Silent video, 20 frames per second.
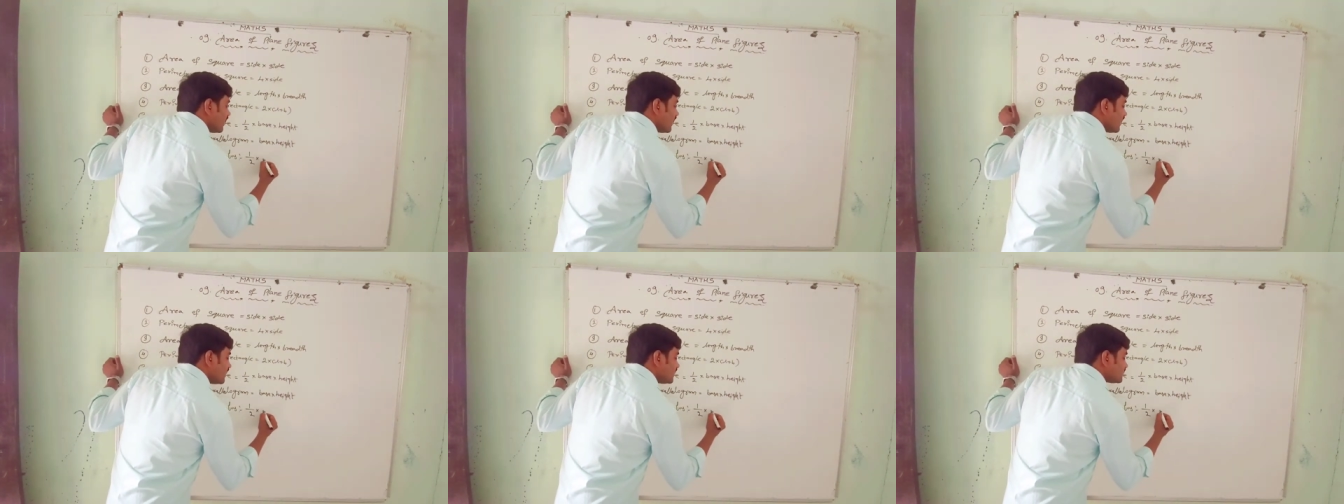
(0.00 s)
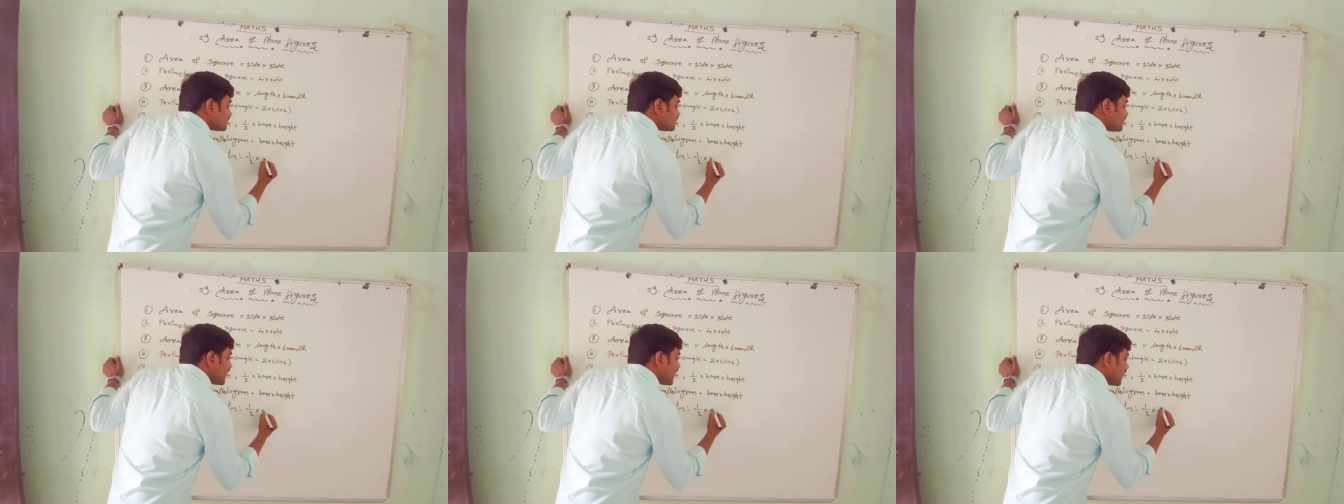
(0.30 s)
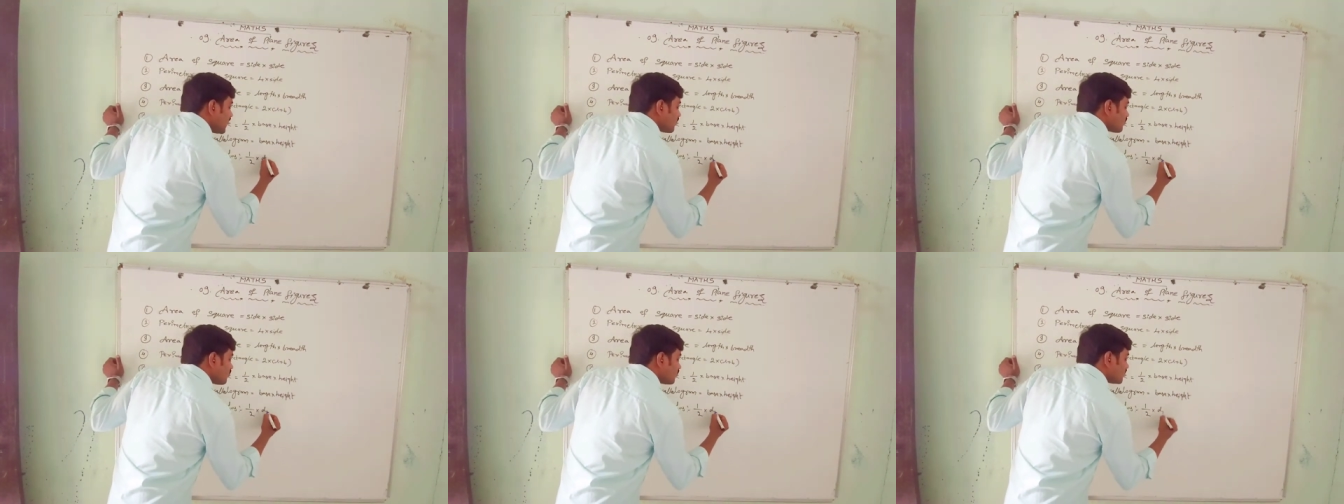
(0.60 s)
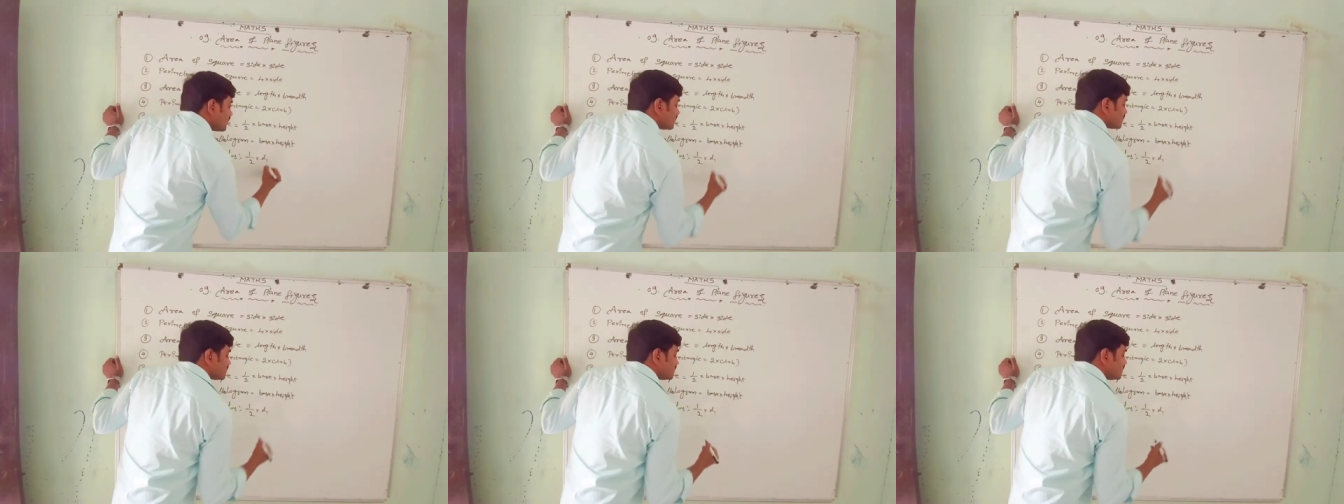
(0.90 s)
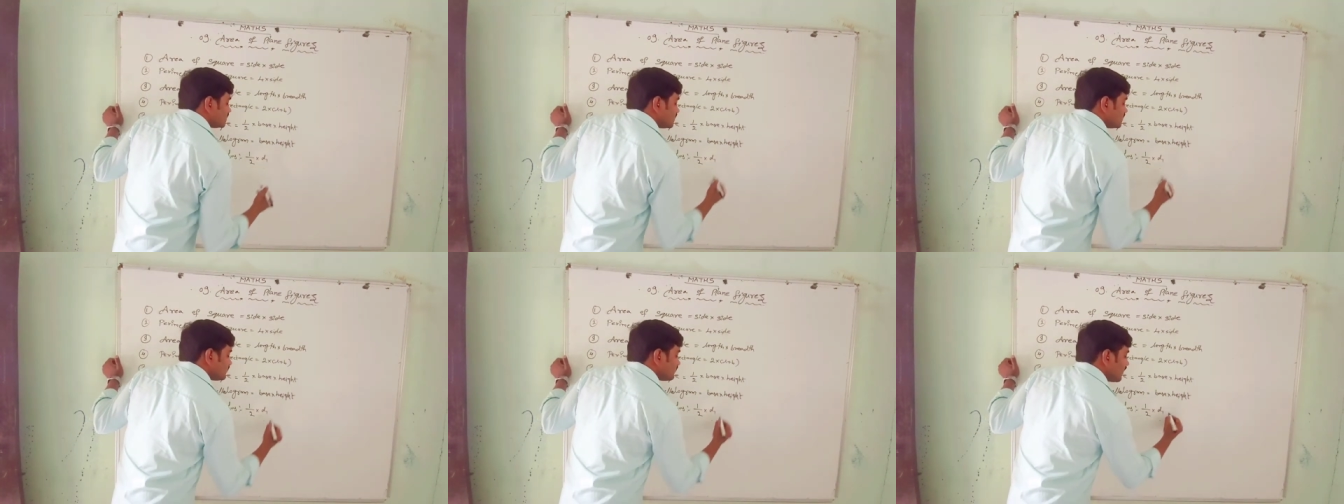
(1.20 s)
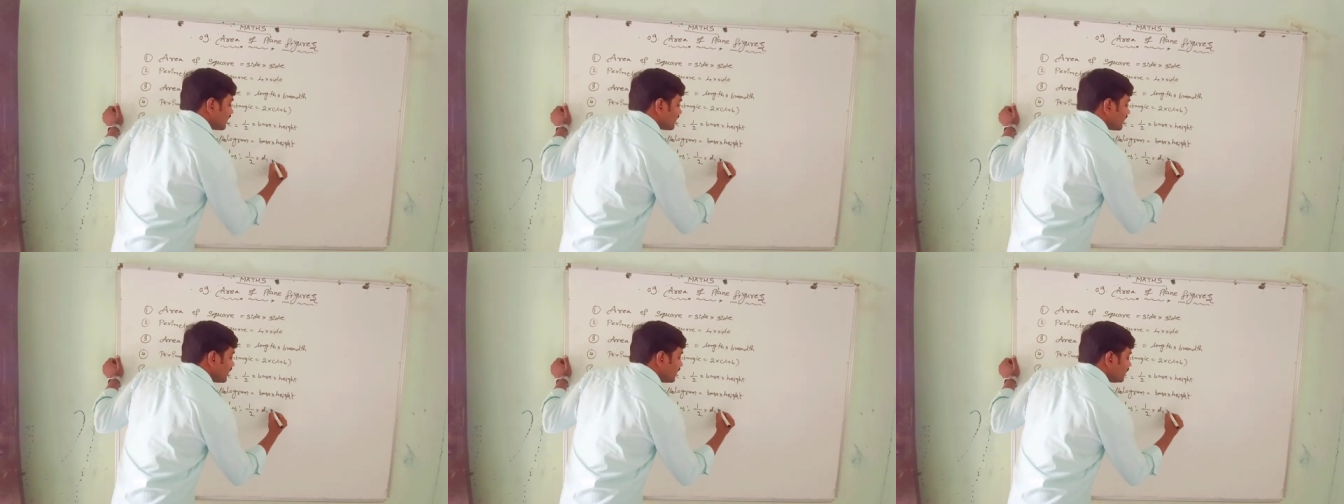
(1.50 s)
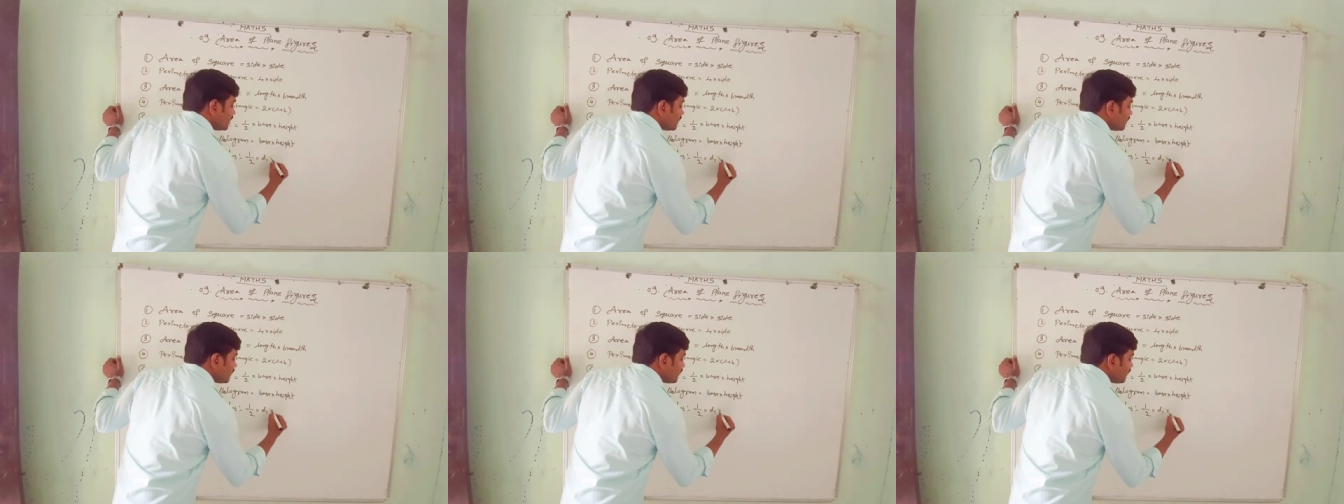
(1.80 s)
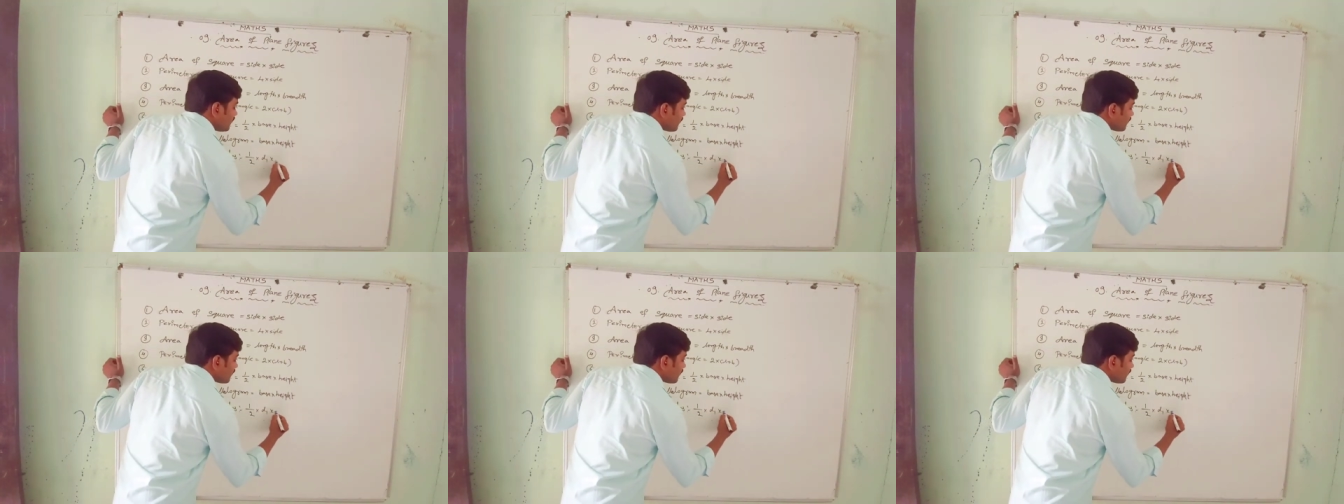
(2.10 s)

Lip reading: its diagonals d1 into